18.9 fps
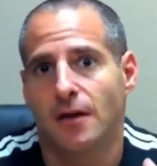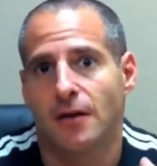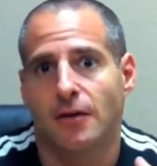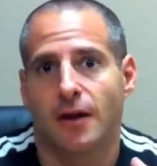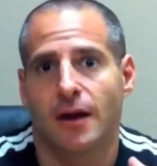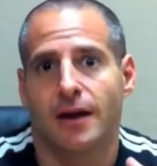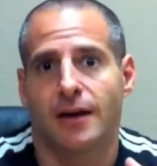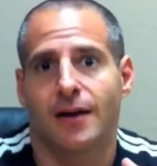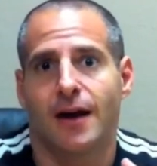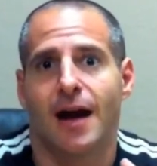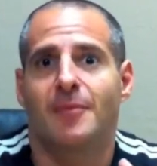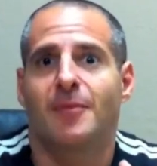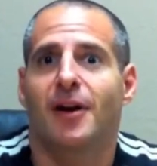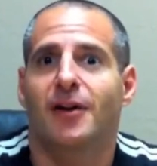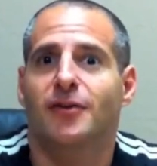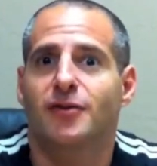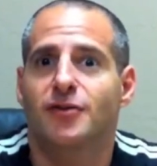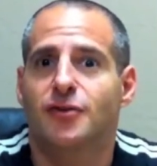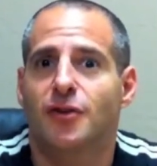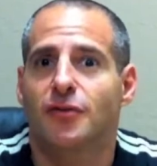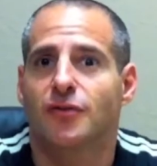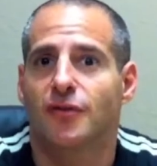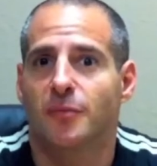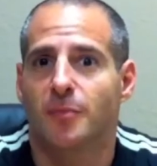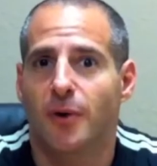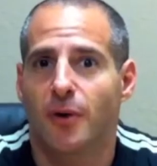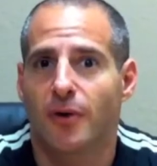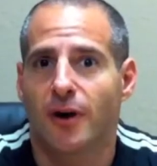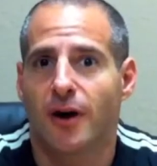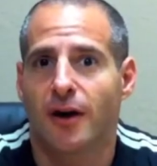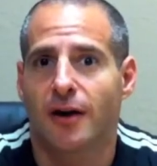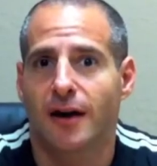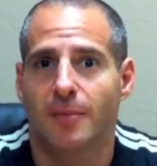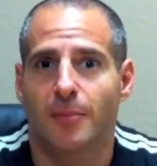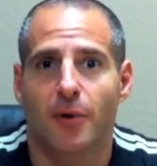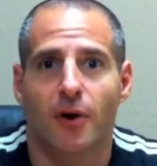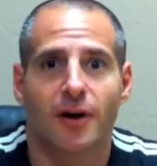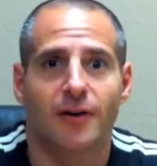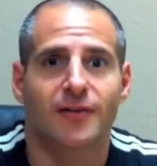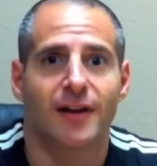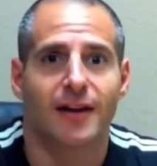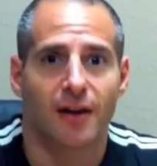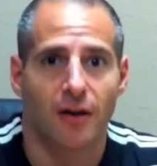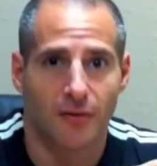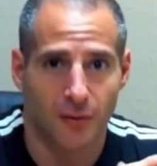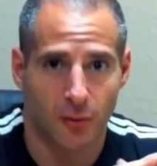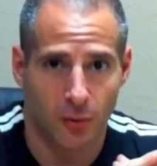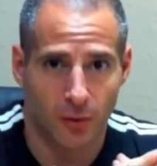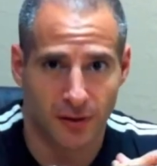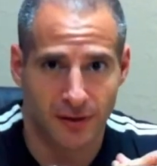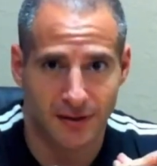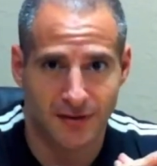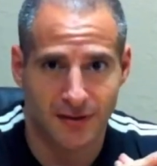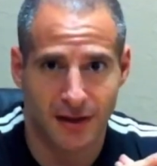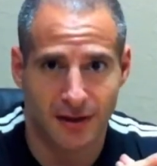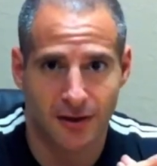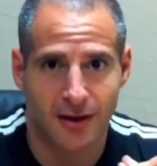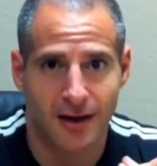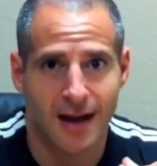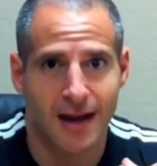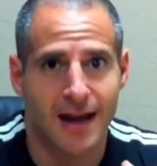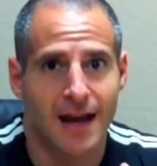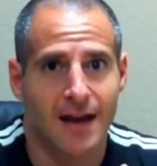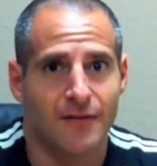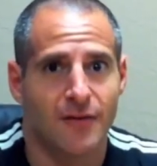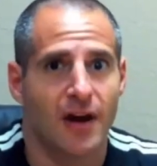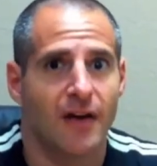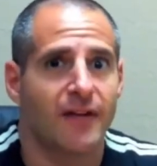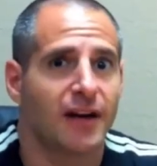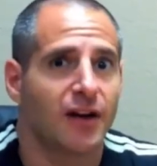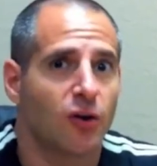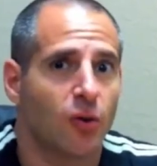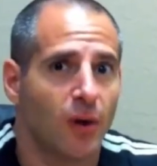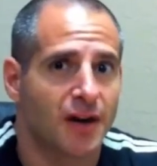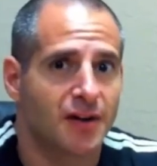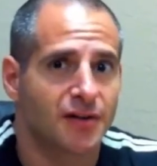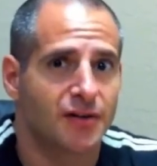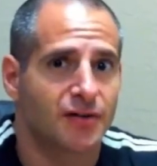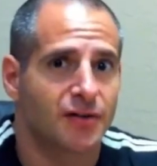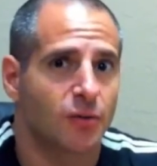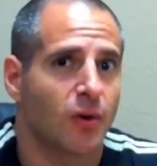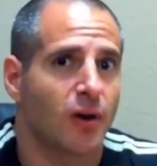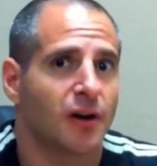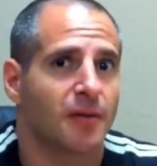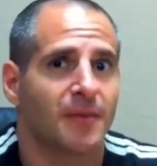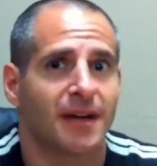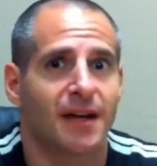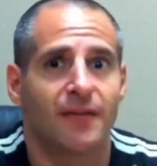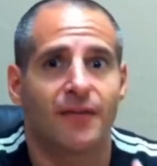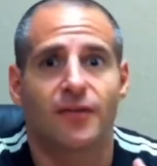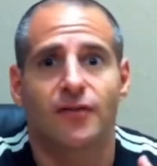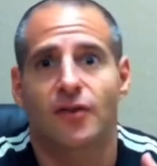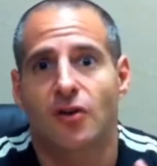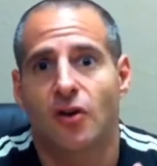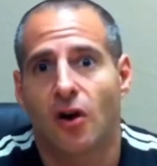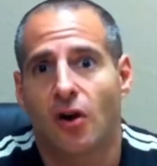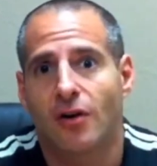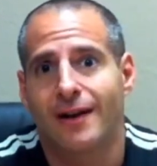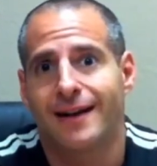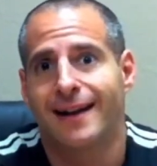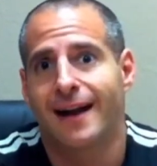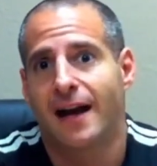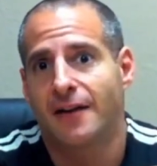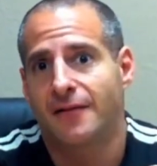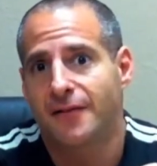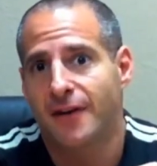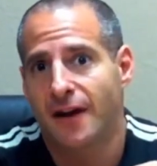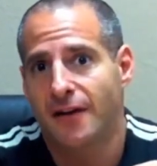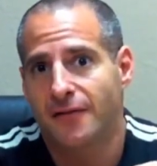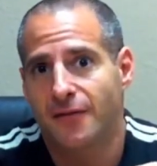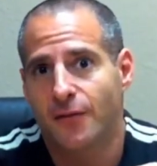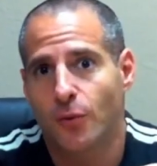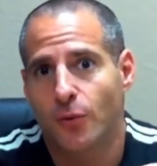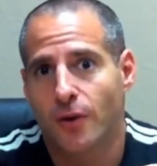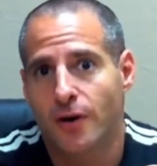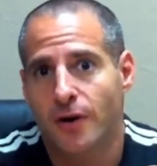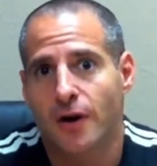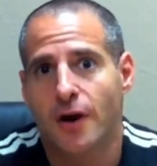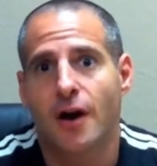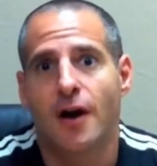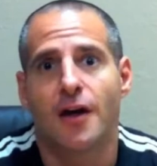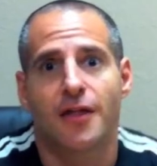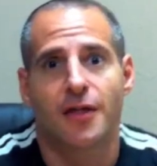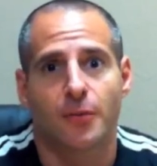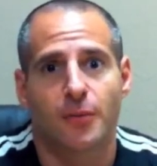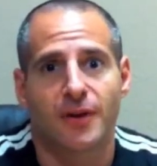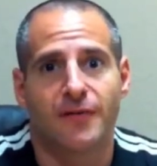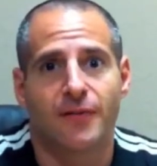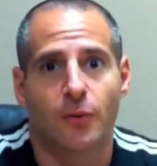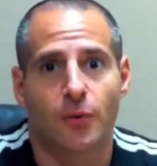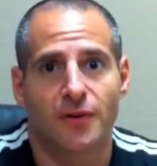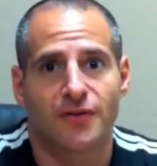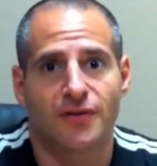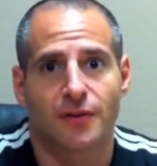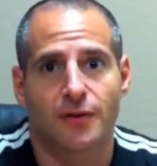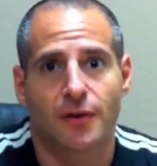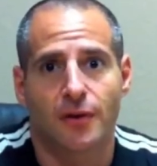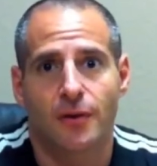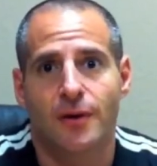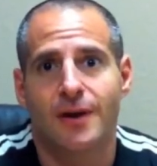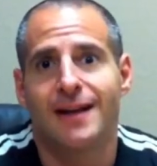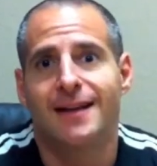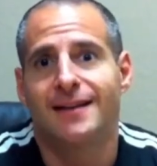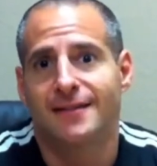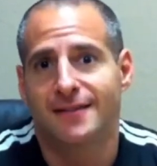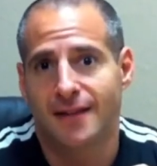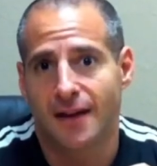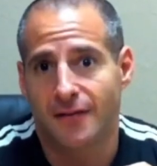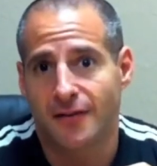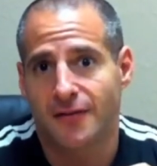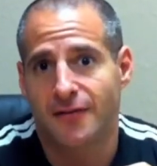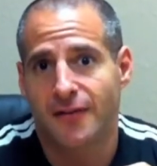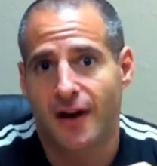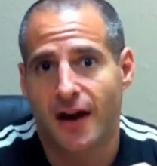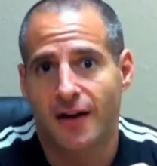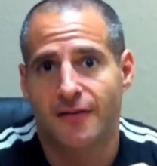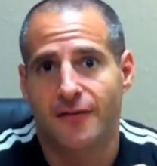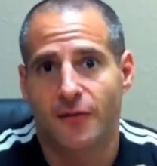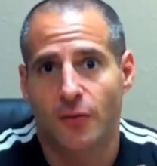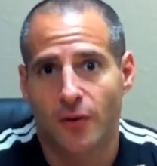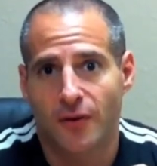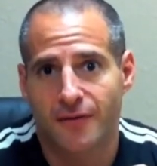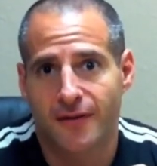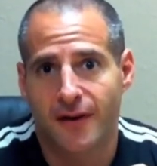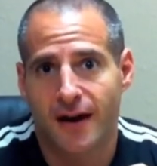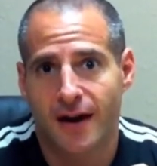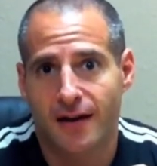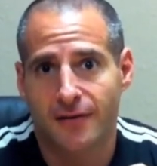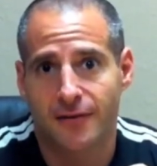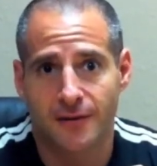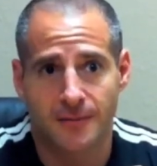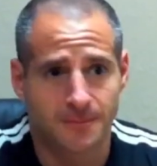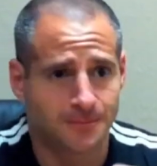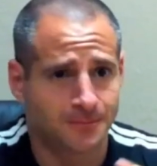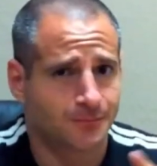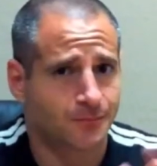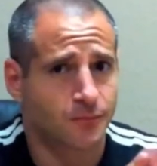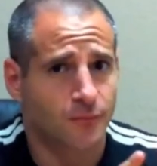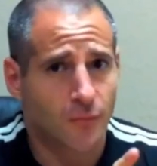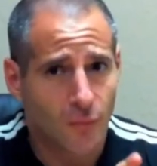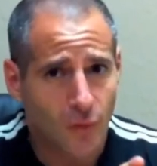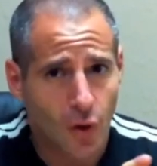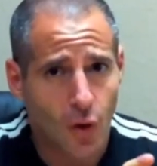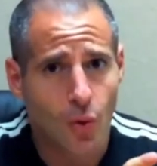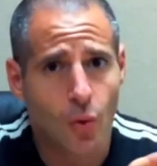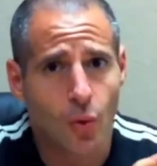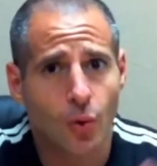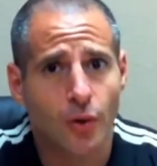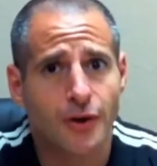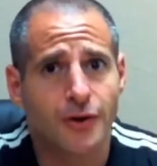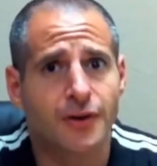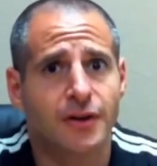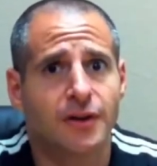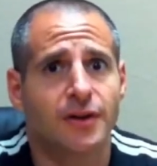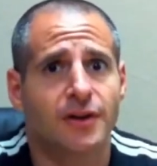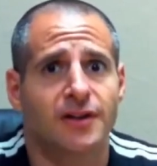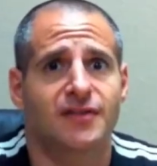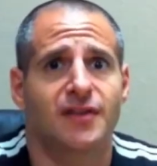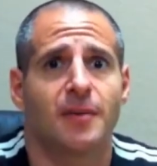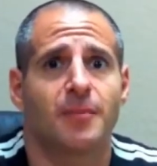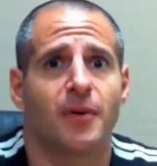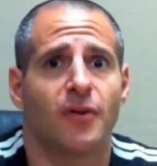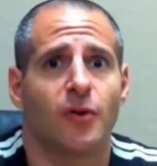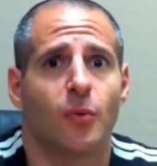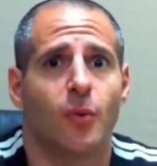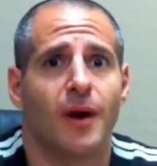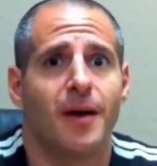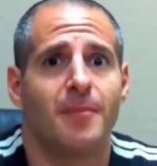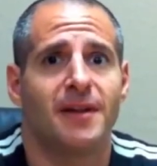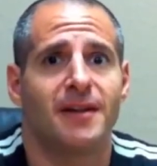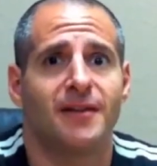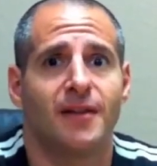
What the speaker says: Okay, I'm Dr. Joseph Bogart at Parkside Health and Wellness Center. If you have any questions, you're welcome to give us a call at 954-340-7545. Or you could look us up on the web at